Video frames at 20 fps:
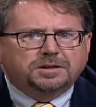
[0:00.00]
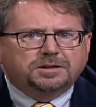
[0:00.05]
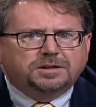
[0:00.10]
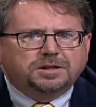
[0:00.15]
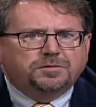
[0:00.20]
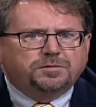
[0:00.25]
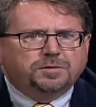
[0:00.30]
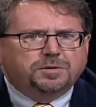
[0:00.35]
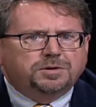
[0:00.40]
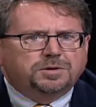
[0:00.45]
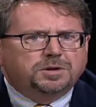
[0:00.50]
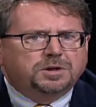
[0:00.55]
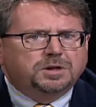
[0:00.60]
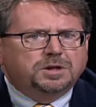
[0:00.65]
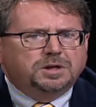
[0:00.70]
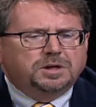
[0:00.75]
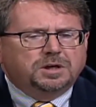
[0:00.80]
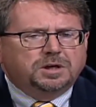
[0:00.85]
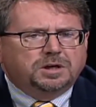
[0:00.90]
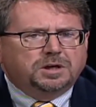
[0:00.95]
different
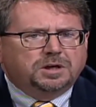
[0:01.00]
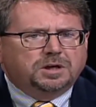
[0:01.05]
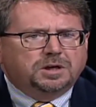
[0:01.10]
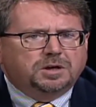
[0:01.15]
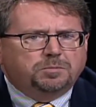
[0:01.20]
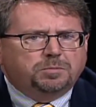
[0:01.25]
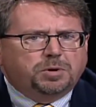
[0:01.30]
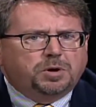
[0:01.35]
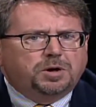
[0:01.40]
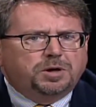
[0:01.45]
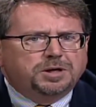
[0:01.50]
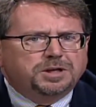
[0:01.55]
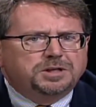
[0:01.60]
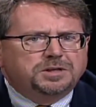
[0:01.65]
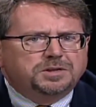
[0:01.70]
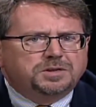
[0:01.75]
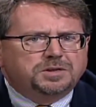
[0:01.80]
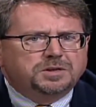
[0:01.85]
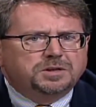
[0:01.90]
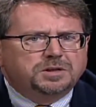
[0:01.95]

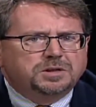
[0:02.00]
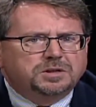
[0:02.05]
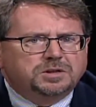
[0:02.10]
parties